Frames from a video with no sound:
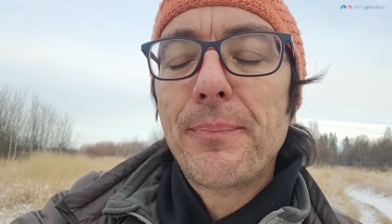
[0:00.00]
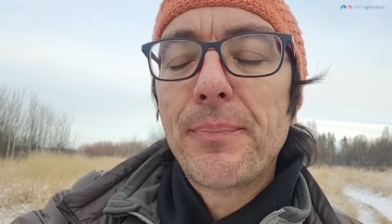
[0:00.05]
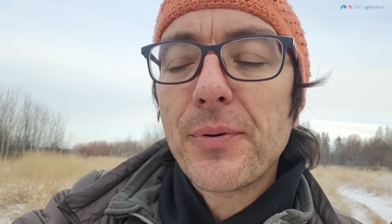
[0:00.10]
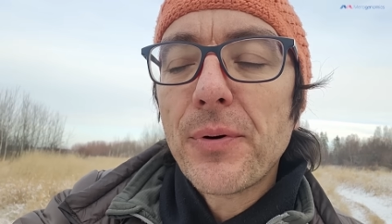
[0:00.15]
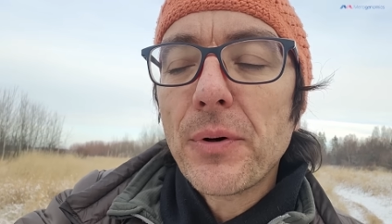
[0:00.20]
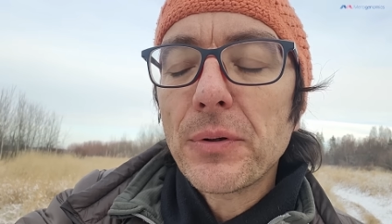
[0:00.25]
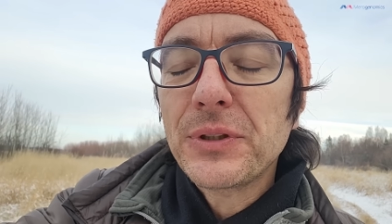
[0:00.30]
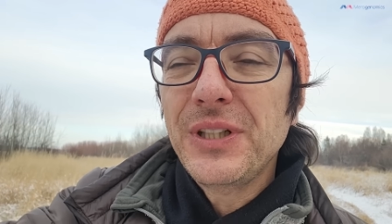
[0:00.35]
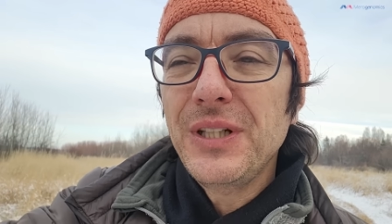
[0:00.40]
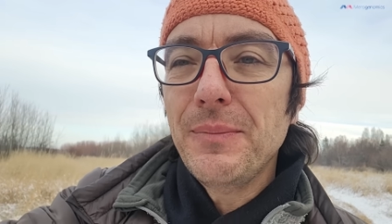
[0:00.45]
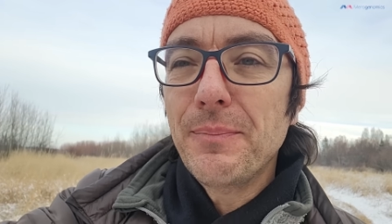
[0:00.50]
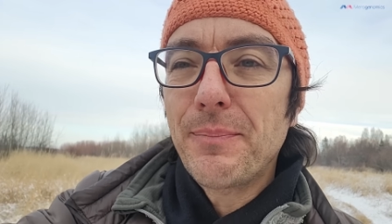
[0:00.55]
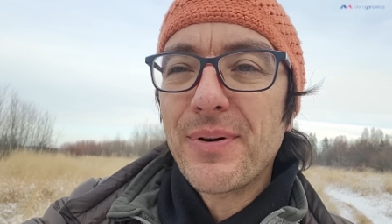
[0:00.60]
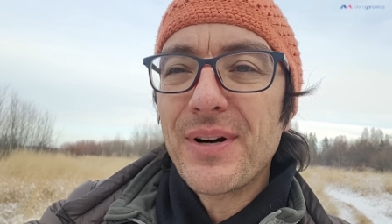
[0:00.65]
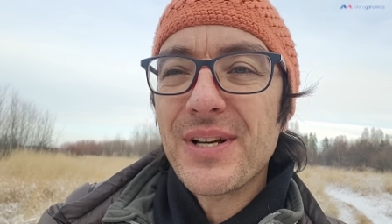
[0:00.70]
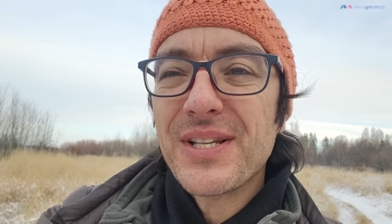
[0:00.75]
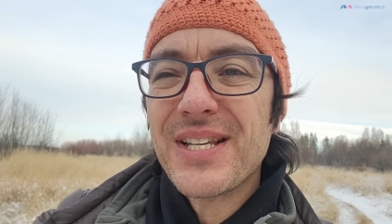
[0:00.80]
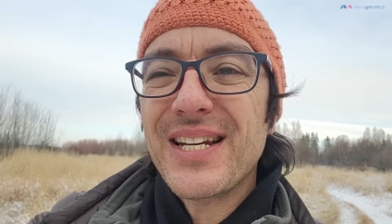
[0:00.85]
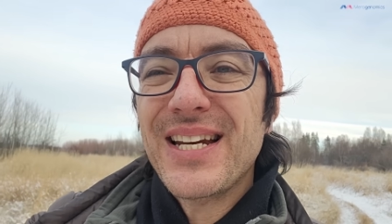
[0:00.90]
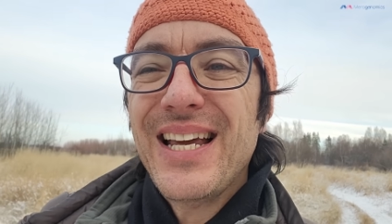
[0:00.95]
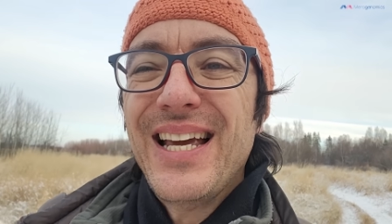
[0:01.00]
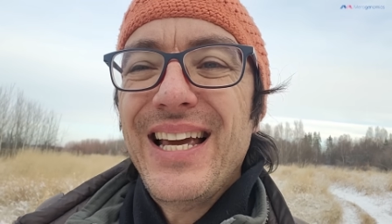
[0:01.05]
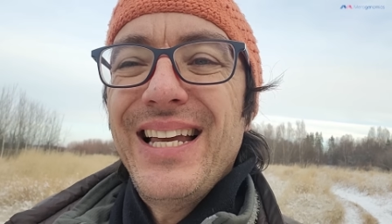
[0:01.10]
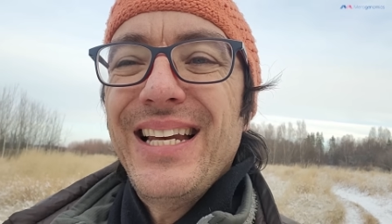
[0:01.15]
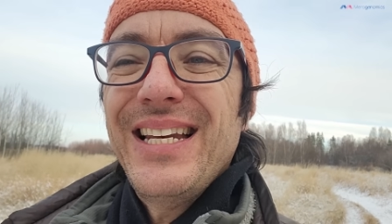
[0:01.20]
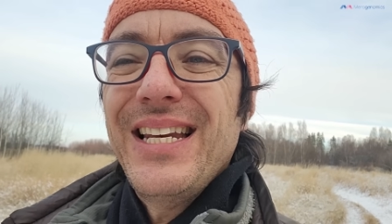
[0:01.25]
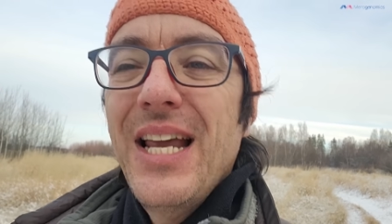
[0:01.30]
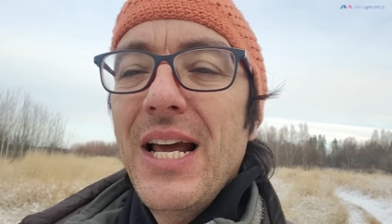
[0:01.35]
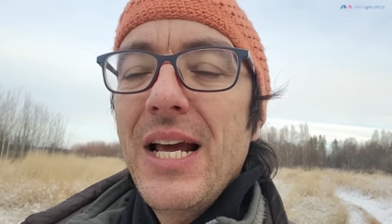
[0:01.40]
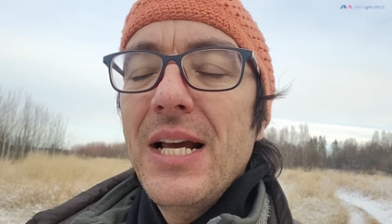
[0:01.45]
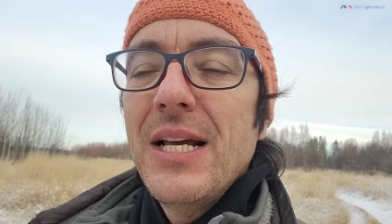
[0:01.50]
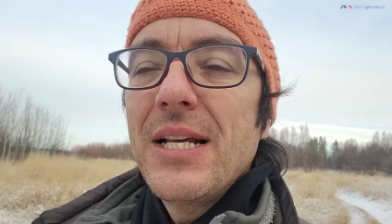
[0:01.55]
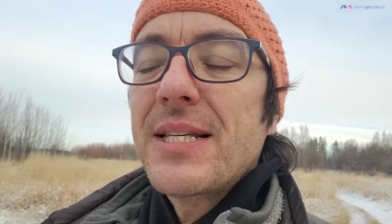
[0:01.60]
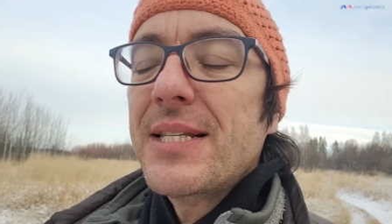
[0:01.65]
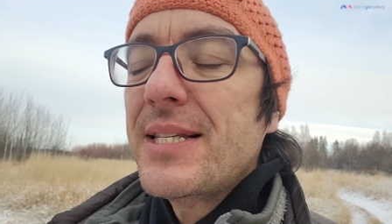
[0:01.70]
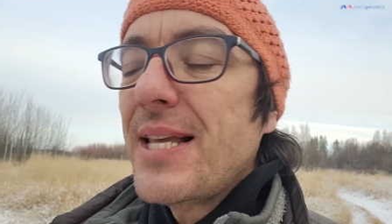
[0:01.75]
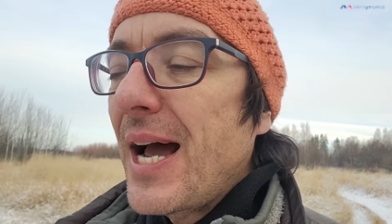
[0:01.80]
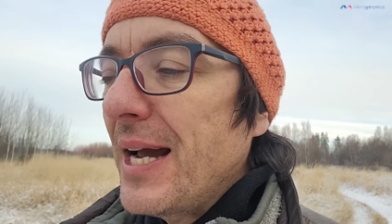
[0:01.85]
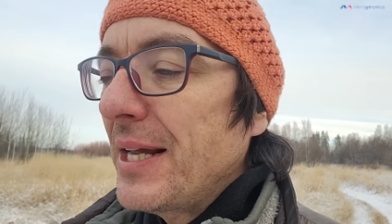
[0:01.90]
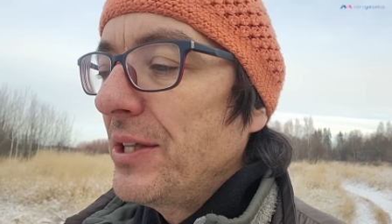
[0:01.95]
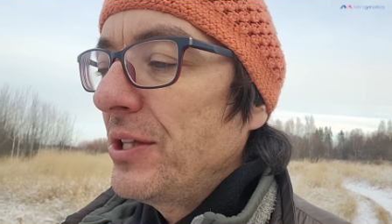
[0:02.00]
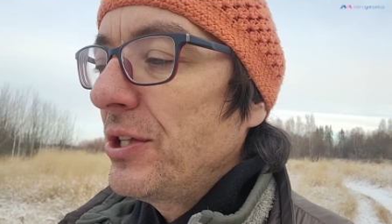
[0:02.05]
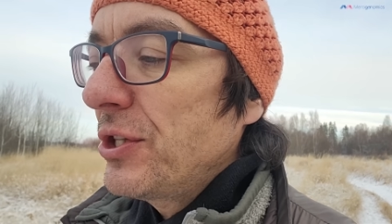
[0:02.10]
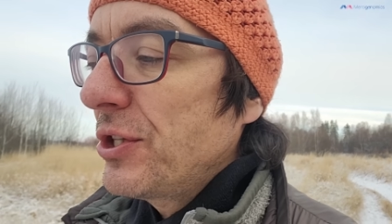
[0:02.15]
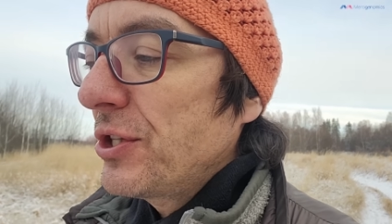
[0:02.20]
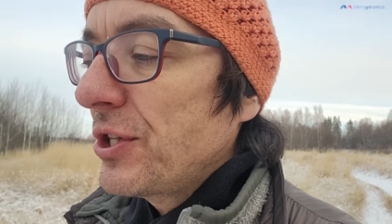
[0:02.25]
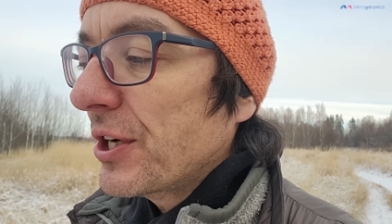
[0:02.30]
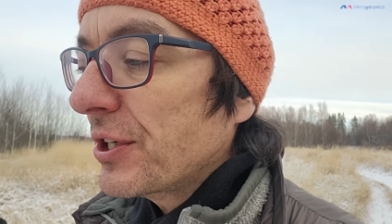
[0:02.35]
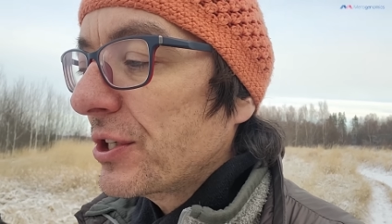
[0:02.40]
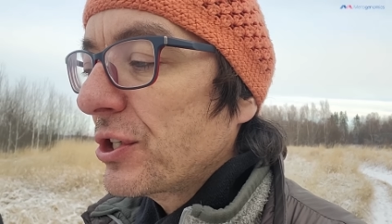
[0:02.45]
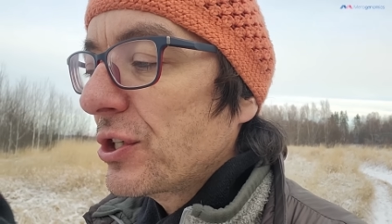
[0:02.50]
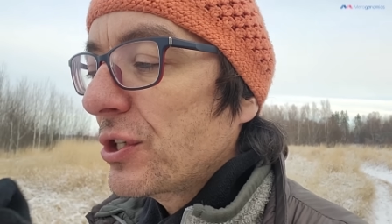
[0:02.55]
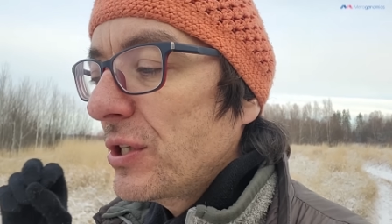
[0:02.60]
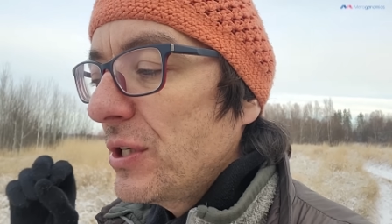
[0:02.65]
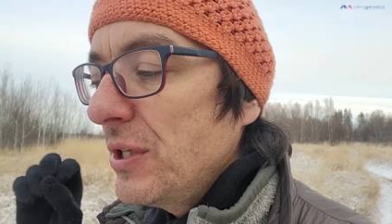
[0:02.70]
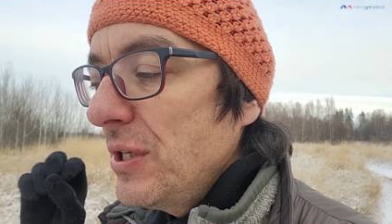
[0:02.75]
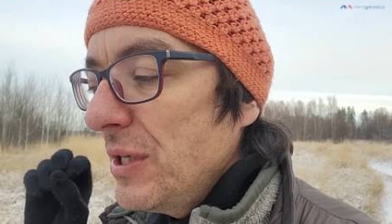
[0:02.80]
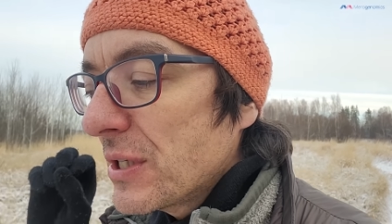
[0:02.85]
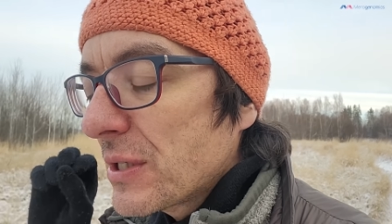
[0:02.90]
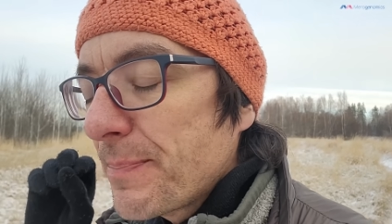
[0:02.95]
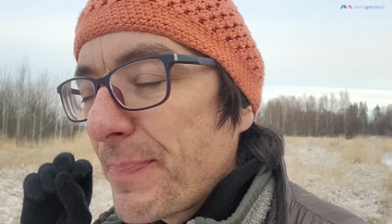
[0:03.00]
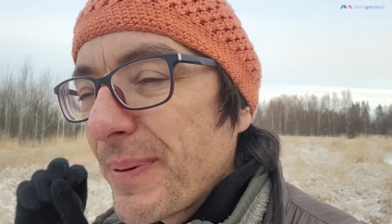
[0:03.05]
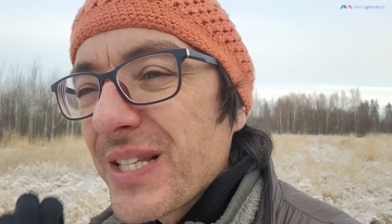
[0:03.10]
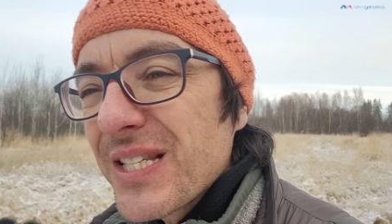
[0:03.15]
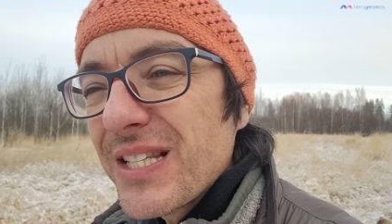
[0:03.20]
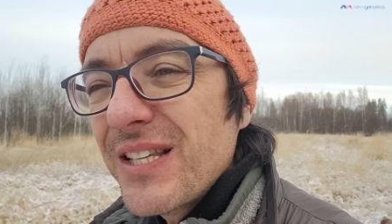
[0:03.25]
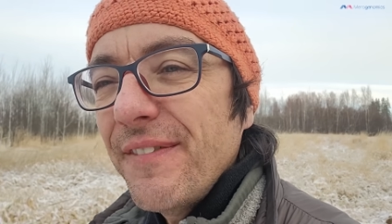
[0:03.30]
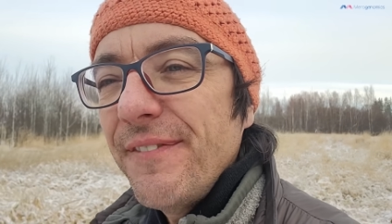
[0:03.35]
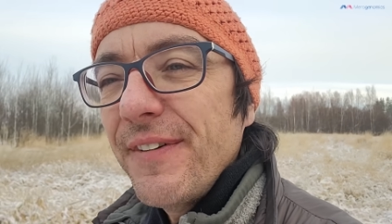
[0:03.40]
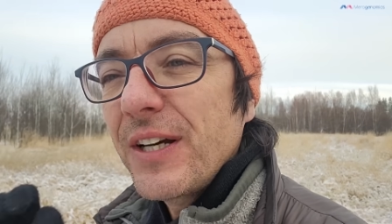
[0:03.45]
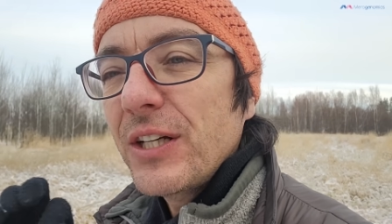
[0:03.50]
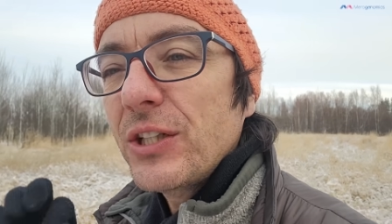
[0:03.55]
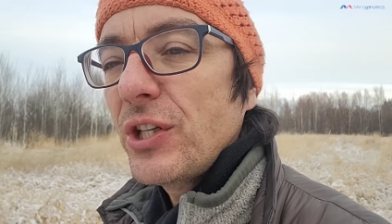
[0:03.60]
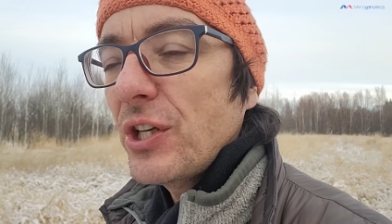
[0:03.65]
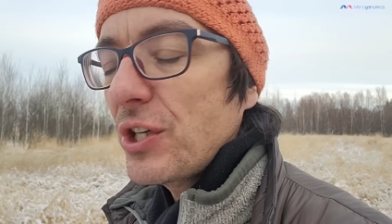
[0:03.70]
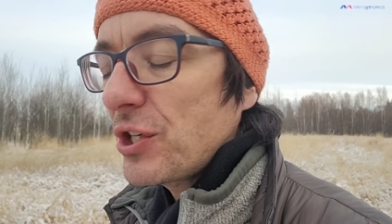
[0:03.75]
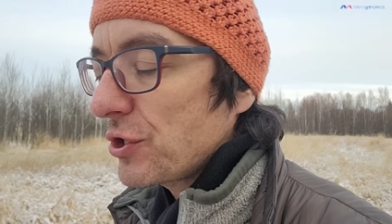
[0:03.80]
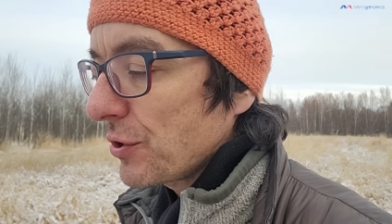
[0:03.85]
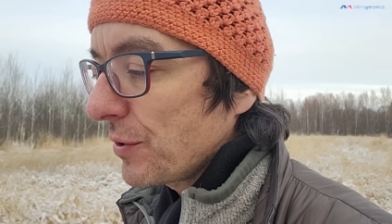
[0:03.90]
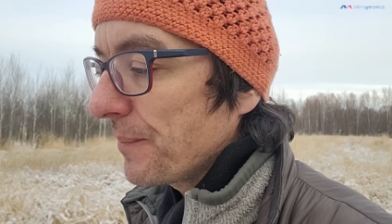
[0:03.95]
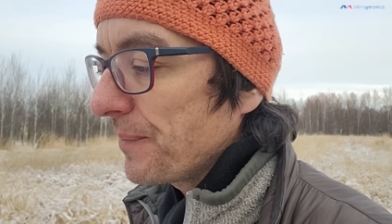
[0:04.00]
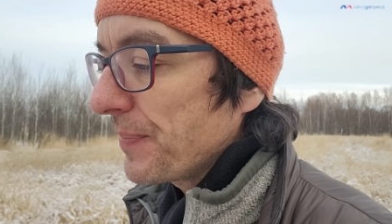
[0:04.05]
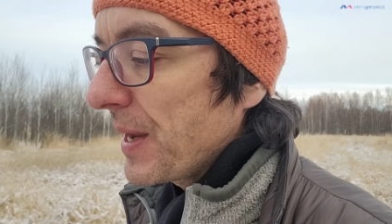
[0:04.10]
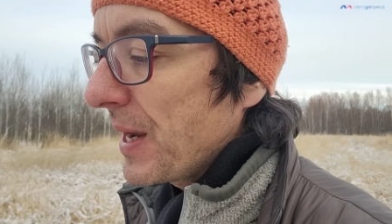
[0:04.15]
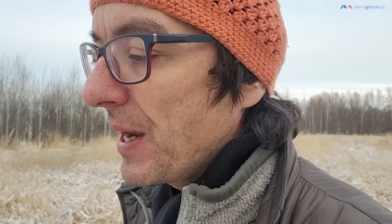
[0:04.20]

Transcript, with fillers: protein present inside their specific tissue